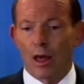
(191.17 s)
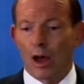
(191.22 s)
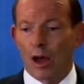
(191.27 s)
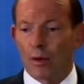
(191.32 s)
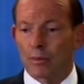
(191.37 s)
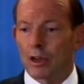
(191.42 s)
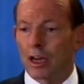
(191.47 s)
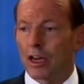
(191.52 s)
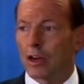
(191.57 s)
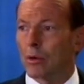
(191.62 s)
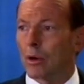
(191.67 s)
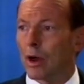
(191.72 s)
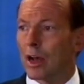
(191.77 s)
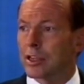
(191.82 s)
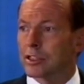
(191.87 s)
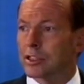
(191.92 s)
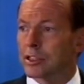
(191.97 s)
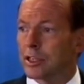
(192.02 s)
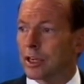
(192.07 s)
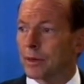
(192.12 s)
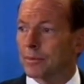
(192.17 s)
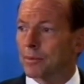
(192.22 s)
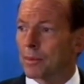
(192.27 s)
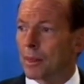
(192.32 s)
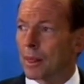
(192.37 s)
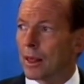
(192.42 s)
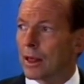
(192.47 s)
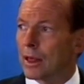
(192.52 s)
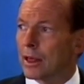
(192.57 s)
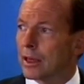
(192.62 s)
I'm going to ask
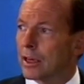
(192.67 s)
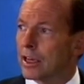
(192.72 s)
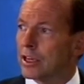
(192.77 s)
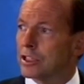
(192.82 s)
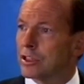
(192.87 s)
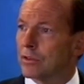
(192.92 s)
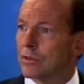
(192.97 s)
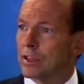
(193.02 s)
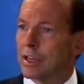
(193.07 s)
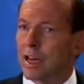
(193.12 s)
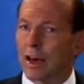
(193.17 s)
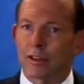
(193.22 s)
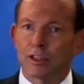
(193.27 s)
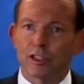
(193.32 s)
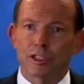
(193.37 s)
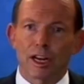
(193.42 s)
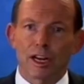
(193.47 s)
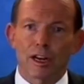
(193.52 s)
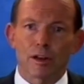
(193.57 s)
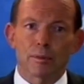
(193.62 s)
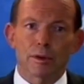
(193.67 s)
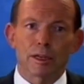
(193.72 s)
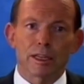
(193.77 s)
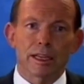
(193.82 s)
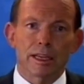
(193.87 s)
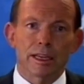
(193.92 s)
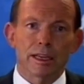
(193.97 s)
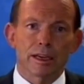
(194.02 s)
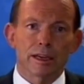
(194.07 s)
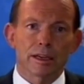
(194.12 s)
each of the other gentlemen
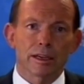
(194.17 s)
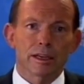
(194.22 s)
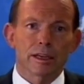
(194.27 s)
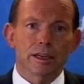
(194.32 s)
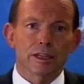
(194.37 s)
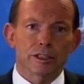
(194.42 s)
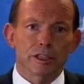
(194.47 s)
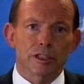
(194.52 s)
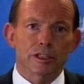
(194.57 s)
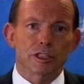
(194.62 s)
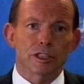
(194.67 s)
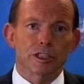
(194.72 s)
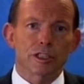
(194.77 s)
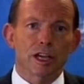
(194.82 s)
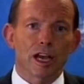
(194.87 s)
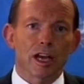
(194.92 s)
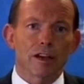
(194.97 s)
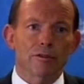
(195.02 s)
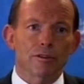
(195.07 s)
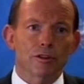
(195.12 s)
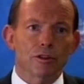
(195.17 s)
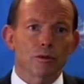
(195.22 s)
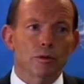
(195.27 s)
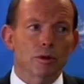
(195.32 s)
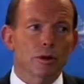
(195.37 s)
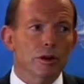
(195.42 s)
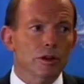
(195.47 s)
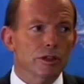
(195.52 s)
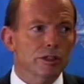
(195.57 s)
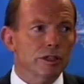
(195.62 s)
here just to say a few
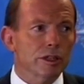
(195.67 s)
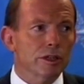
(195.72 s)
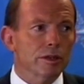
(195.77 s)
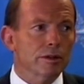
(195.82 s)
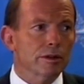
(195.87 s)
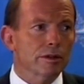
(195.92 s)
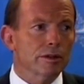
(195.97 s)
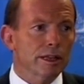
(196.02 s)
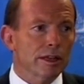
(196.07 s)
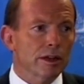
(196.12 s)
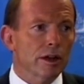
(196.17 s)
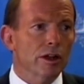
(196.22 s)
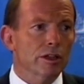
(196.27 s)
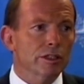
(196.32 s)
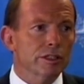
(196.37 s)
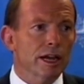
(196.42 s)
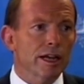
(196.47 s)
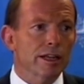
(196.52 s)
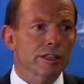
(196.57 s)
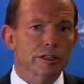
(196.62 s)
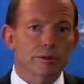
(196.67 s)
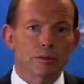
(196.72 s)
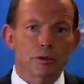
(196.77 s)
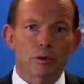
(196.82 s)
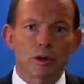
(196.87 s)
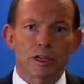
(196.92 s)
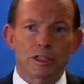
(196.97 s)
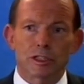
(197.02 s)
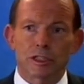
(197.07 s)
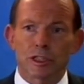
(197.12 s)
words, and then I'll take some
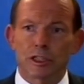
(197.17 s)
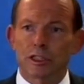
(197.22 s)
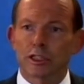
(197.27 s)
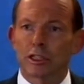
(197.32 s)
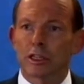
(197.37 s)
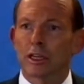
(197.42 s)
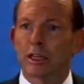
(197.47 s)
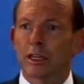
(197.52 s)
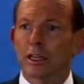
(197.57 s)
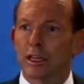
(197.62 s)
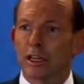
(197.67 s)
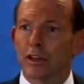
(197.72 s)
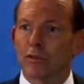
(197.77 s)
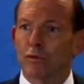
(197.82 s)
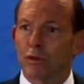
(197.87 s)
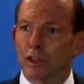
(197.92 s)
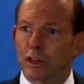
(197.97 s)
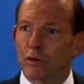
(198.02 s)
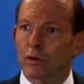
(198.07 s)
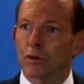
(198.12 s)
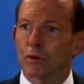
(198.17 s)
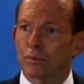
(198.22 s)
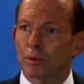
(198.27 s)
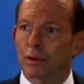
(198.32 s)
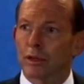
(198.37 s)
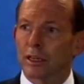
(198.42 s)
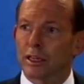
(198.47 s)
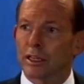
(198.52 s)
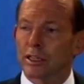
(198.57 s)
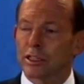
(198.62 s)
questions. If we could
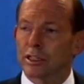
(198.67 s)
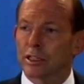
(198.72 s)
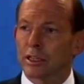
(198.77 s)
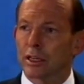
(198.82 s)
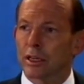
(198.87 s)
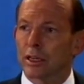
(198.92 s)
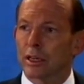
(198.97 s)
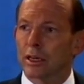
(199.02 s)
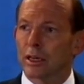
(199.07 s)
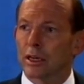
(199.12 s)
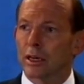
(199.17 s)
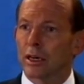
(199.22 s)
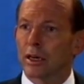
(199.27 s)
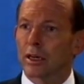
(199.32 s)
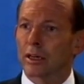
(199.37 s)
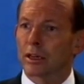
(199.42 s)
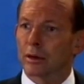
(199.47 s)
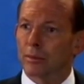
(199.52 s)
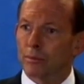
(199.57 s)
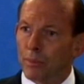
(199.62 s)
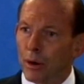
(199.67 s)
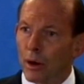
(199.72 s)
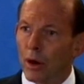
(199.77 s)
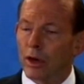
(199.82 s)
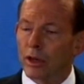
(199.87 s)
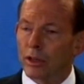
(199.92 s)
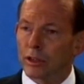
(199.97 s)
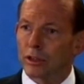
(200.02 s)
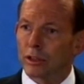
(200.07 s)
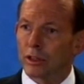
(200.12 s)
please
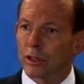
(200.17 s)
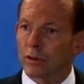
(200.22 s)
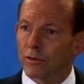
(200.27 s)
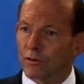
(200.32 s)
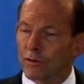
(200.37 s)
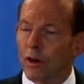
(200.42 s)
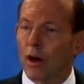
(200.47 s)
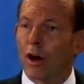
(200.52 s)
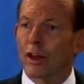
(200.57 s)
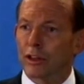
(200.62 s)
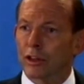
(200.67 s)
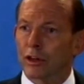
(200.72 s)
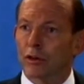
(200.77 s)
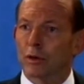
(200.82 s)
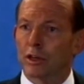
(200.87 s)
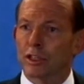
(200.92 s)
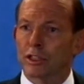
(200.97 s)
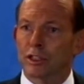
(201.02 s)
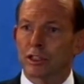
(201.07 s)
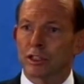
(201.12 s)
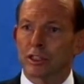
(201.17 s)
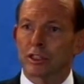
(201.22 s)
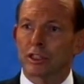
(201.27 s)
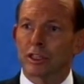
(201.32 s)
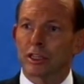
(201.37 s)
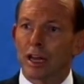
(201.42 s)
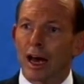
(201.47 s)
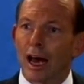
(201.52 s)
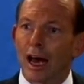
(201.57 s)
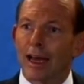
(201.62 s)
confine the questions
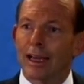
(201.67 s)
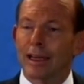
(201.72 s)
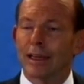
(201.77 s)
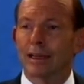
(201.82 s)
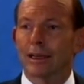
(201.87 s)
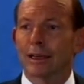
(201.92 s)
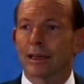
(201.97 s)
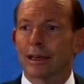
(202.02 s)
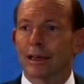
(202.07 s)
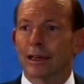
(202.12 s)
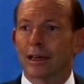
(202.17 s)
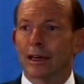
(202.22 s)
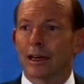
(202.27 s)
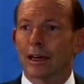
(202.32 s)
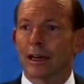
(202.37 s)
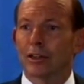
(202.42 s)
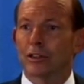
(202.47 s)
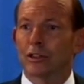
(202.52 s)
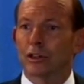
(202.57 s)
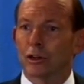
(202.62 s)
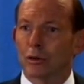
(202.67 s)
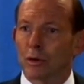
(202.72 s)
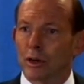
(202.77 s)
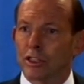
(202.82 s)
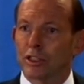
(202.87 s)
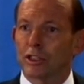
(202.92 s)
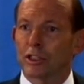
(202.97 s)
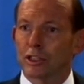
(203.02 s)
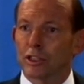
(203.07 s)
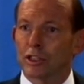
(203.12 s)
today to
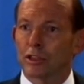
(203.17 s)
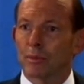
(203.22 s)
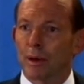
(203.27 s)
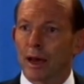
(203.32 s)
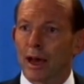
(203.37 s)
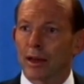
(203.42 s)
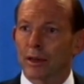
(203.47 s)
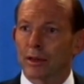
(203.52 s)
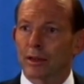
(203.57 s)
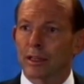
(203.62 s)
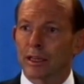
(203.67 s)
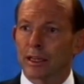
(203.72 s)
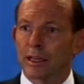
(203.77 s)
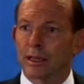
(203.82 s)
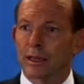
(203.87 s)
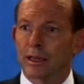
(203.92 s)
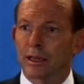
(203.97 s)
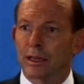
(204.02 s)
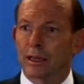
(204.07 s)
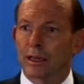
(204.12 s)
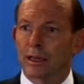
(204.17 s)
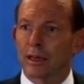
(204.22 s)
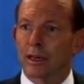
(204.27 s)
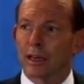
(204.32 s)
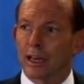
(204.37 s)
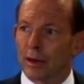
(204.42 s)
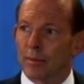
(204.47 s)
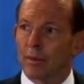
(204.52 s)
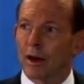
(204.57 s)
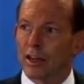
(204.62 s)
questions about the
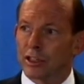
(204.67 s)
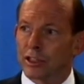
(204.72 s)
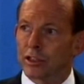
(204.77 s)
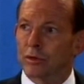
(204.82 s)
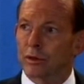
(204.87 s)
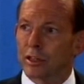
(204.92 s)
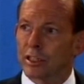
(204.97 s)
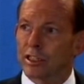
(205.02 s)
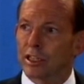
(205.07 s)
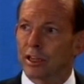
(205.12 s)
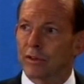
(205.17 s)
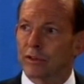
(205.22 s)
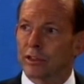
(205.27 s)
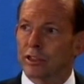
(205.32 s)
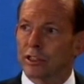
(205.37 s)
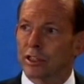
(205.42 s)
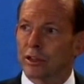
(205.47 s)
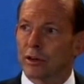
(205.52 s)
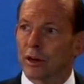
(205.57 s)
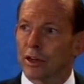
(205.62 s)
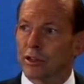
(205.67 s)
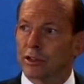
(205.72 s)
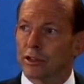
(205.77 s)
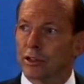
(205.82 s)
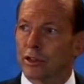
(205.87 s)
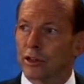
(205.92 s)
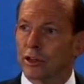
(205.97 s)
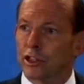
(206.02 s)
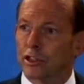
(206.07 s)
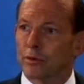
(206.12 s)
MH370
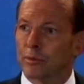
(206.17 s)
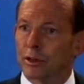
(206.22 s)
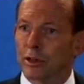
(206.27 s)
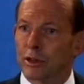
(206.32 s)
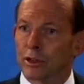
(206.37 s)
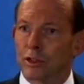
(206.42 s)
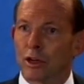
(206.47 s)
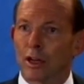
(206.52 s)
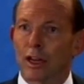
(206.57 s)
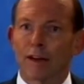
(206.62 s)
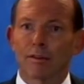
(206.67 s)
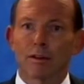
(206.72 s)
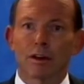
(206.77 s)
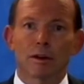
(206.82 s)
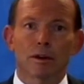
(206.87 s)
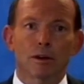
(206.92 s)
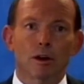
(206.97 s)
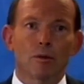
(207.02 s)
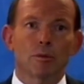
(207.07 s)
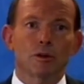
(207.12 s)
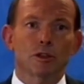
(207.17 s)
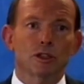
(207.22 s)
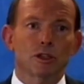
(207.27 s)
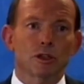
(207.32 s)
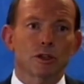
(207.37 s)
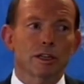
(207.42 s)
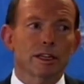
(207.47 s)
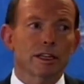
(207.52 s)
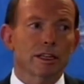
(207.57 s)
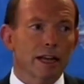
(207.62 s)
search, because I'll have an
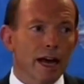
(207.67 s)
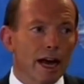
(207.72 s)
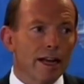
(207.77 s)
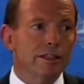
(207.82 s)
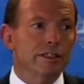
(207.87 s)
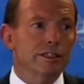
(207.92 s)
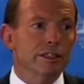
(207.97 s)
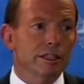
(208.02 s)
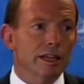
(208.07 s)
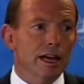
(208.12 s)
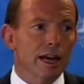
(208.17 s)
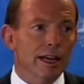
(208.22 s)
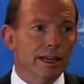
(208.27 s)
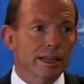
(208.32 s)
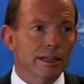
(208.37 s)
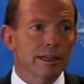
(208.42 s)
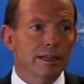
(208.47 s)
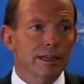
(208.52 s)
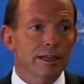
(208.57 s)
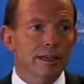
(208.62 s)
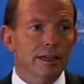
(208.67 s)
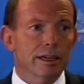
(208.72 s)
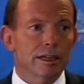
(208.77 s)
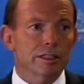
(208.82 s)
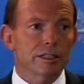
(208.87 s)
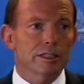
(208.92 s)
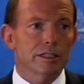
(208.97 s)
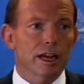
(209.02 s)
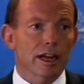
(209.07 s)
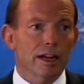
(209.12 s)
opportunity later today
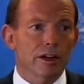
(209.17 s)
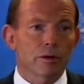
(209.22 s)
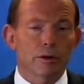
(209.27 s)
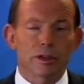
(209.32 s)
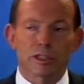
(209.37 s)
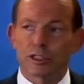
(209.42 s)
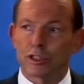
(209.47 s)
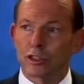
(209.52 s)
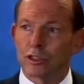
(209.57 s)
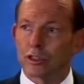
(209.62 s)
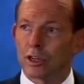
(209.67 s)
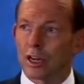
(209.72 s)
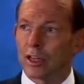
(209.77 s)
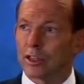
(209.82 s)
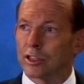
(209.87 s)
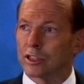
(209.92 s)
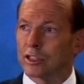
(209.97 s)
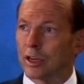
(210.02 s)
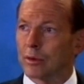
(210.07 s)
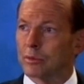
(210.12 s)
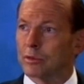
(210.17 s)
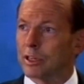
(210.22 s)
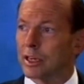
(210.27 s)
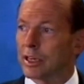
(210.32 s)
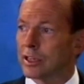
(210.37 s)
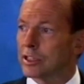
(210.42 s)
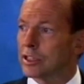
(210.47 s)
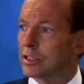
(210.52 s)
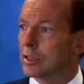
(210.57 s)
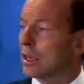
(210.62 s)
to take questions on other
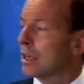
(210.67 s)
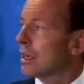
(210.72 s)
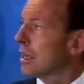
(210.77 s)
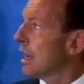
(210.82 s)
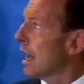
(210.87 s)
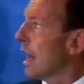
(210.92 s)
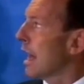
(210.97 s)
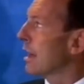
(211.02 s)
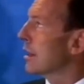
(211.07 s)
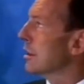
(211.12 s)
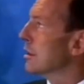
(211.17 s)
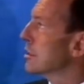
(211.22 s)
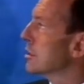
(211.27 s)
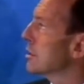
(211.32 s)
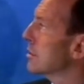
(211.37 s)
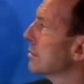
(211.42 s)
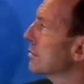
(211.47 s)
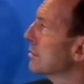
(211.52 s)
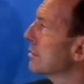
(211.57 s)
subjects. Angus.